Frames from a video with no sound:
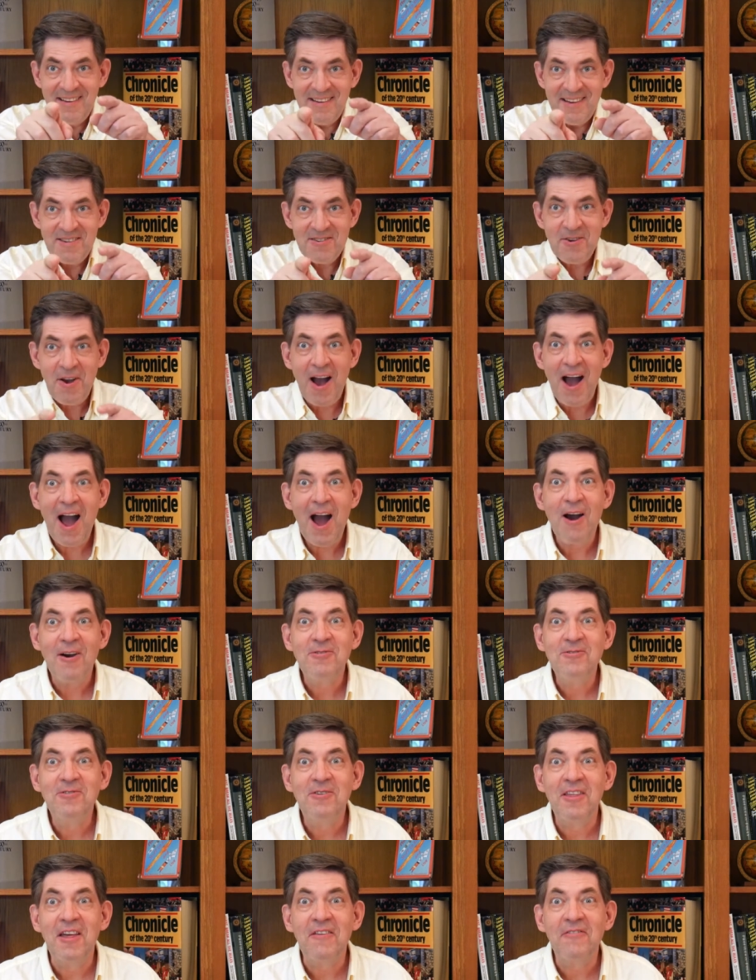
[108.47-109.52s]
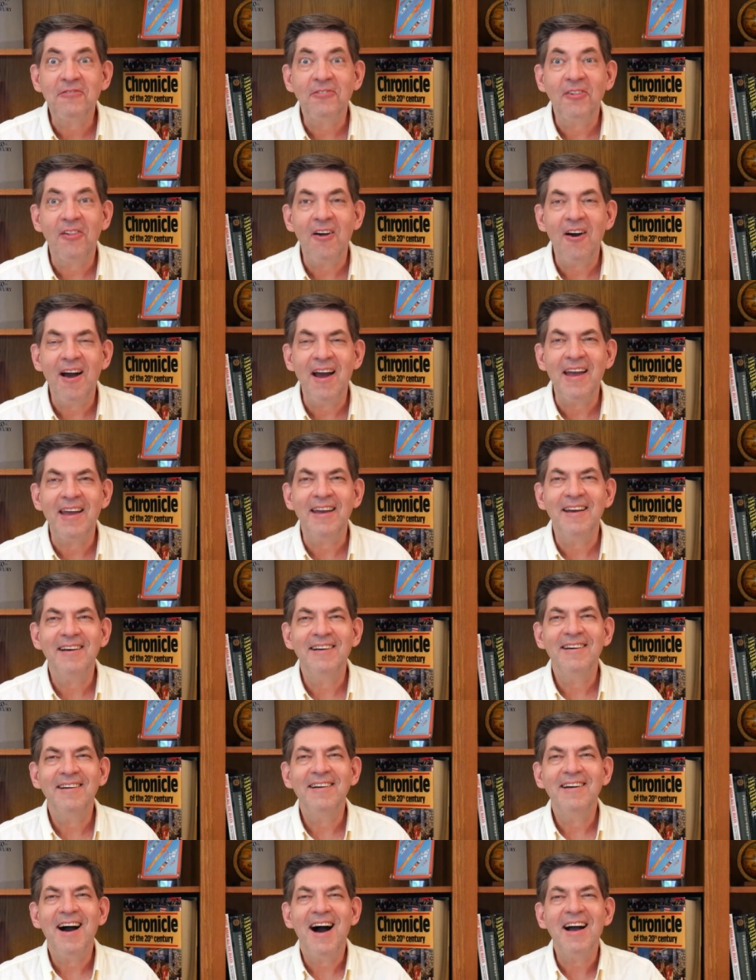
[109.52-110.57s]
So how do they fly?
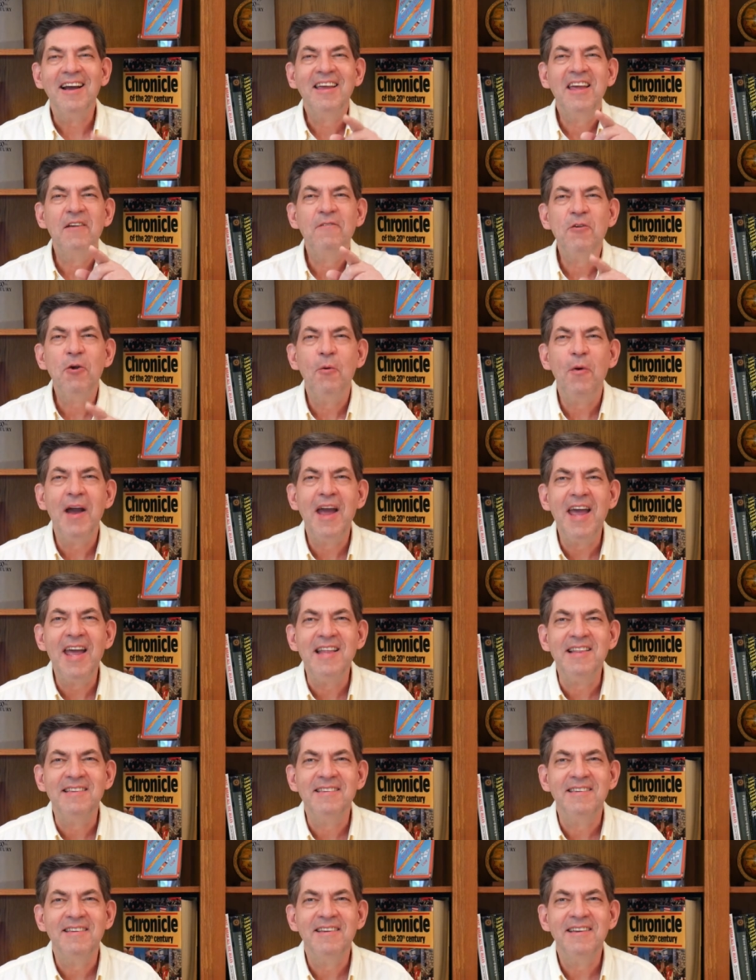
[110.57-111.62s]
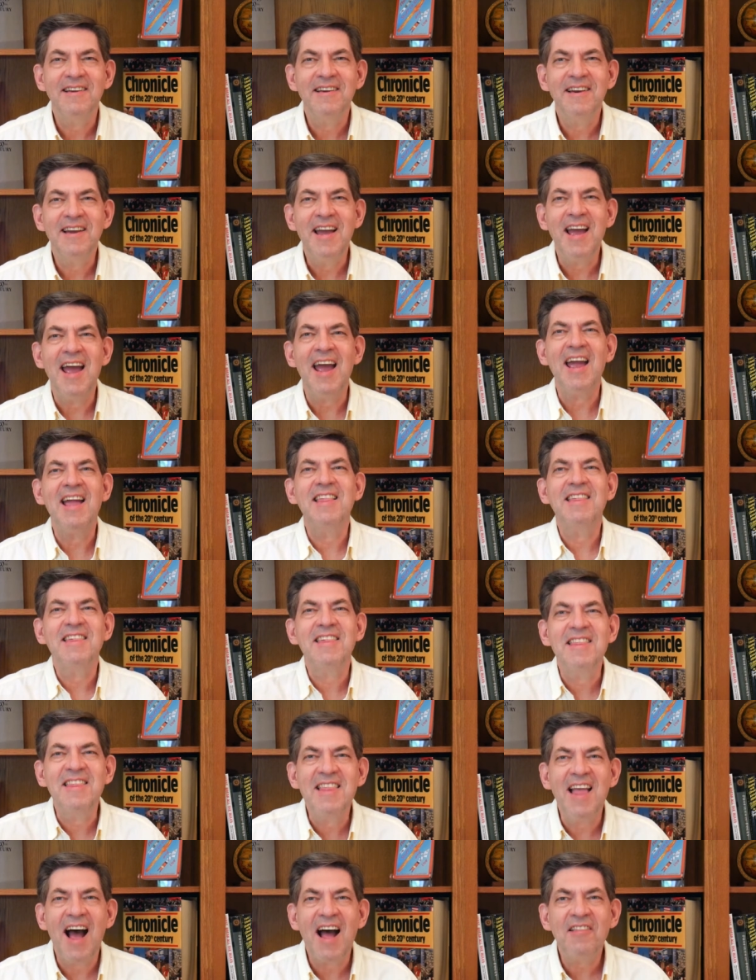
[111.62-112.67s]
I'll give you a hint. It's
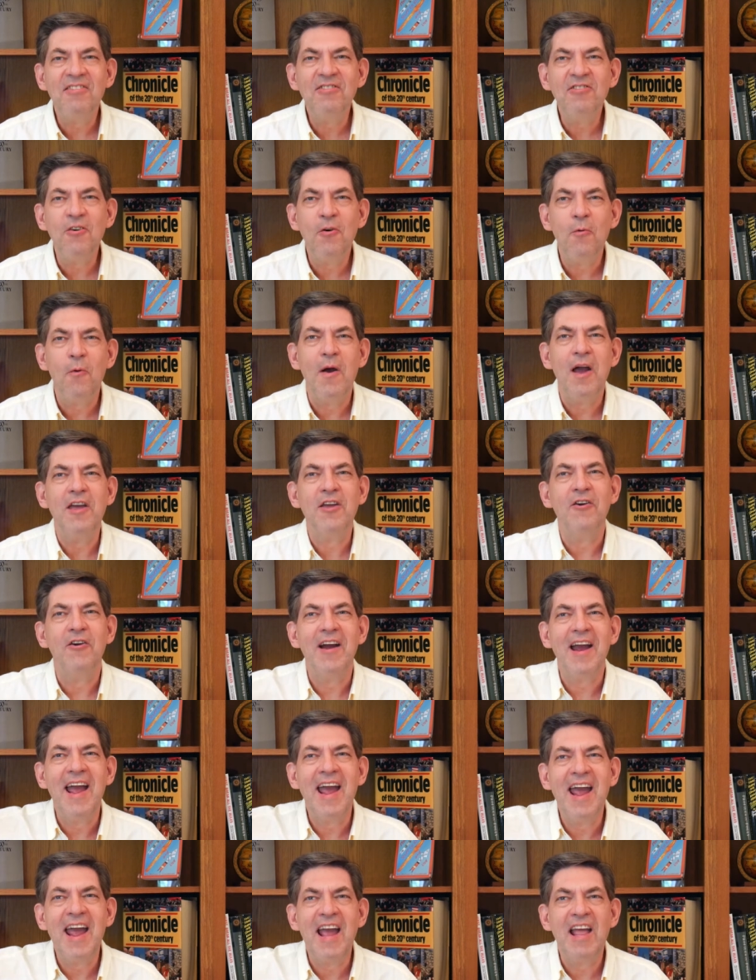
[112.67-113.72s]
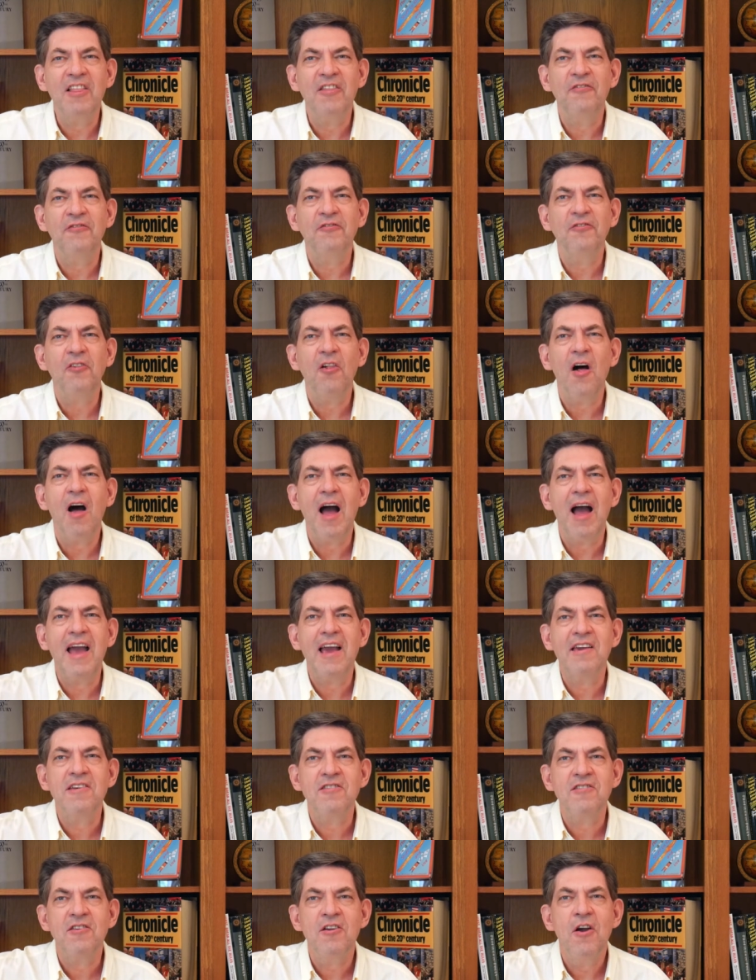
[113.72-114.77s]
not the way your hand
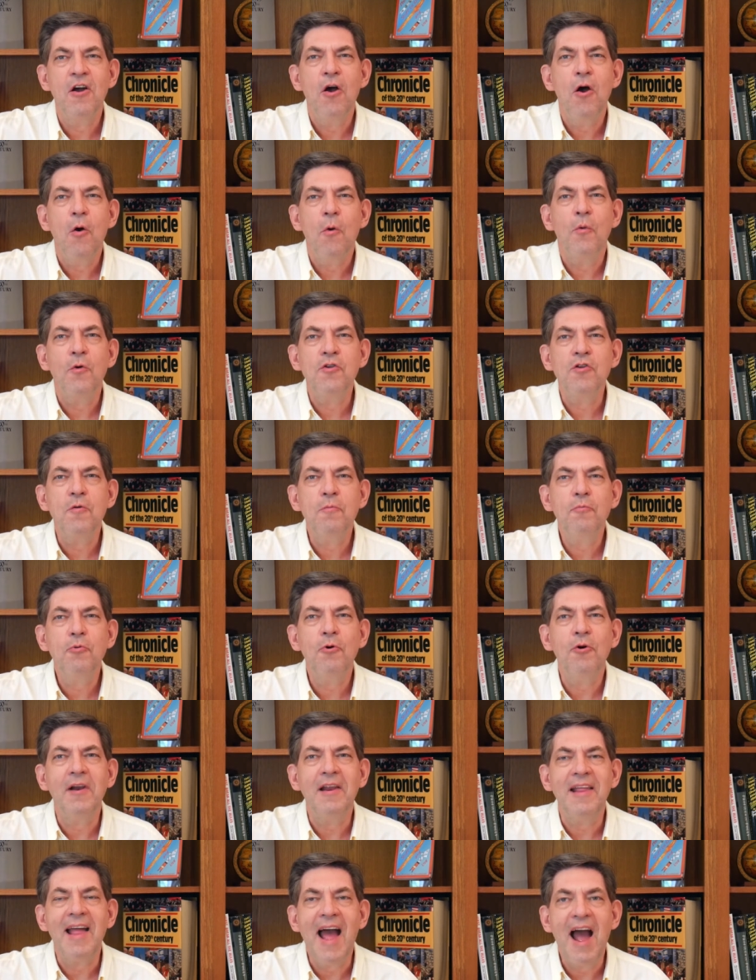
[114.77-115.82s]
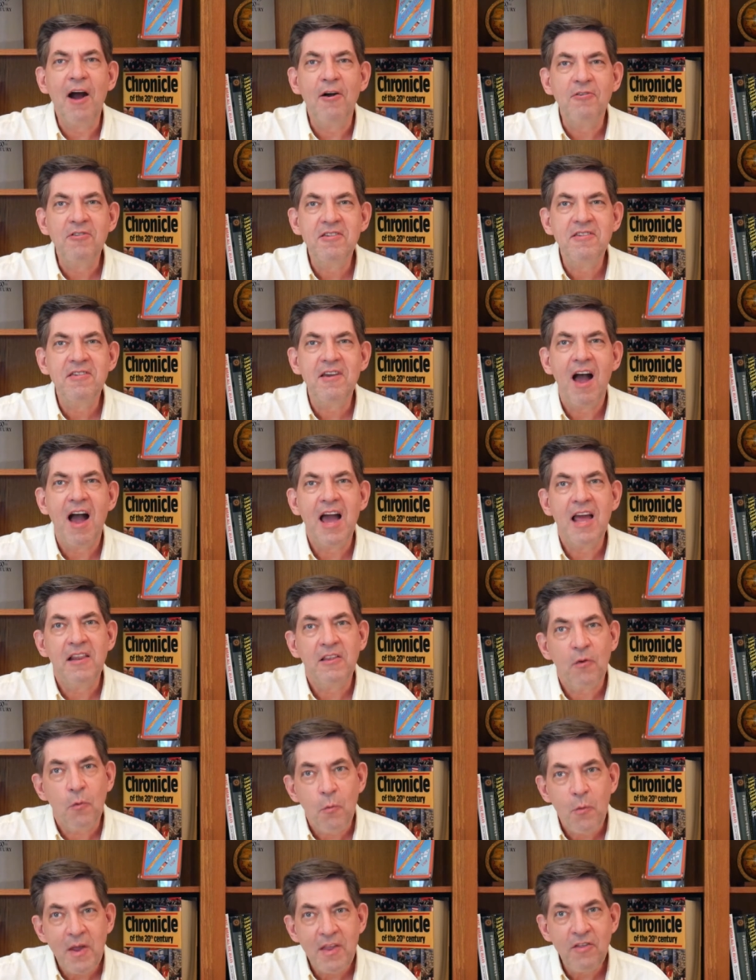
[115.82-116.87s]
flies when you put it outside
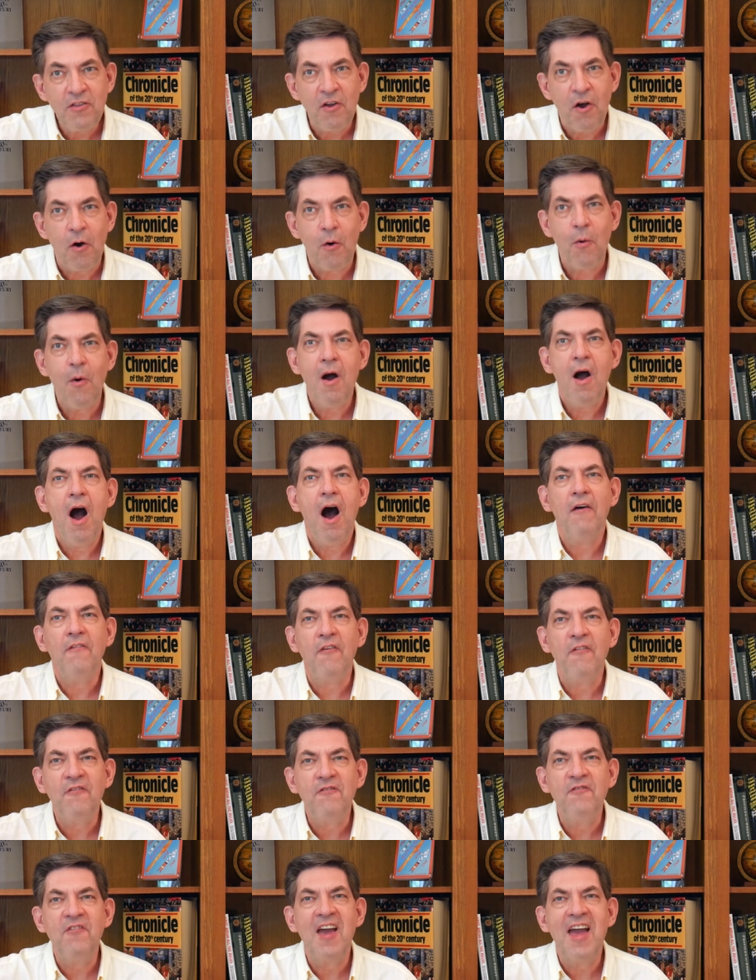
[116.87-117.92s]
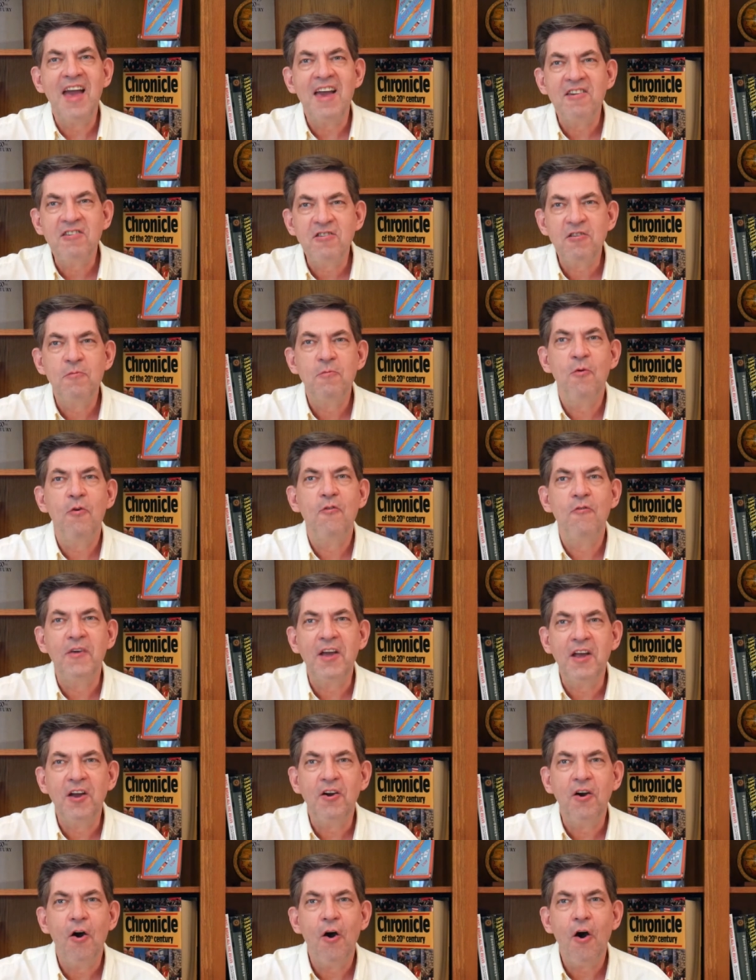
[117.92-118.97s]
the window of a fast
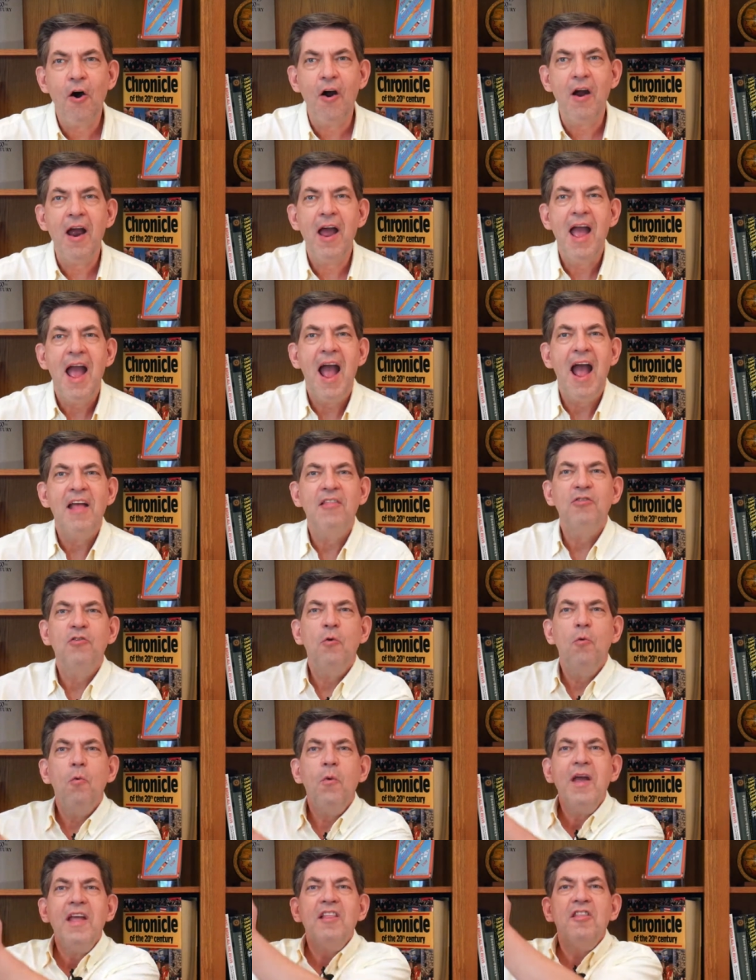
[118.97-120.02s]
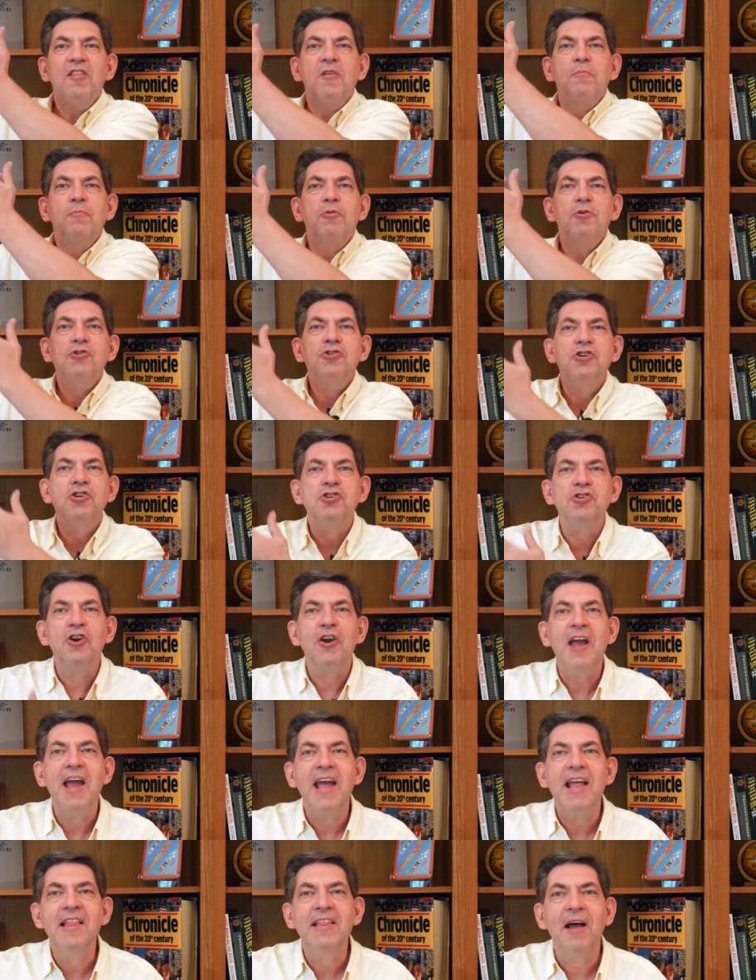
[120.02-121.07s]
moving car and the wind pushes your
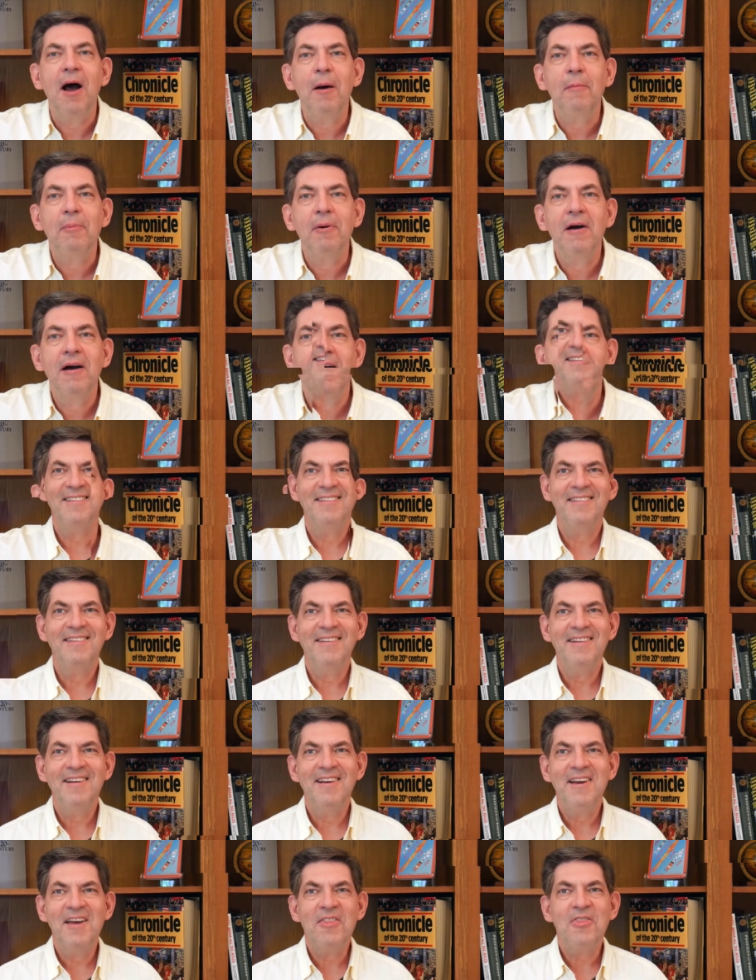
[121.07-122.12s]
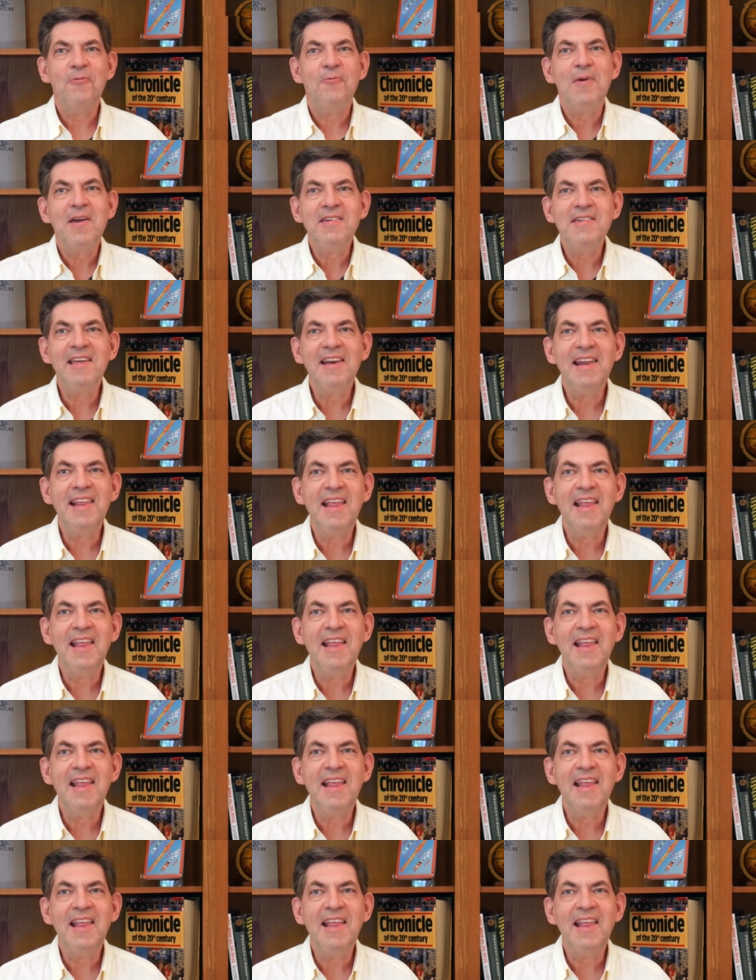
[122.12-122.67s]
hand up. The reason